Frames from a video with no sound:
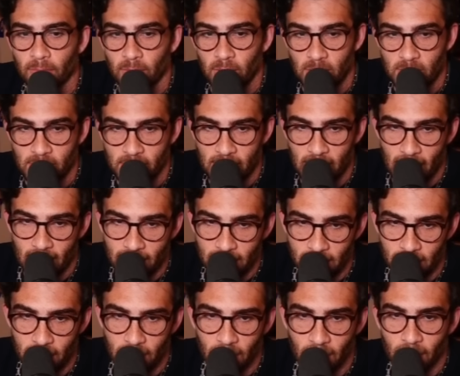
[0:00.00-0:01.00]
is the
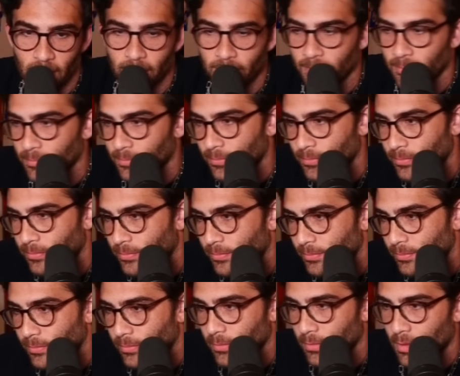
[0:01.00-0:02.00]
ideal.
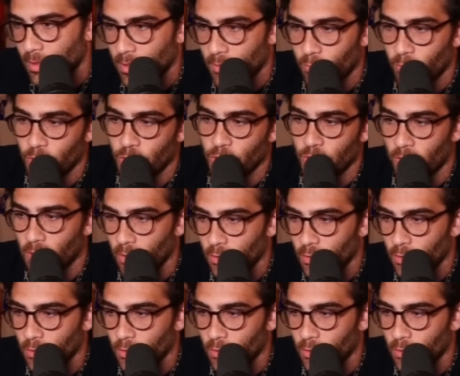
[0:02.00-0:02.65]
And we should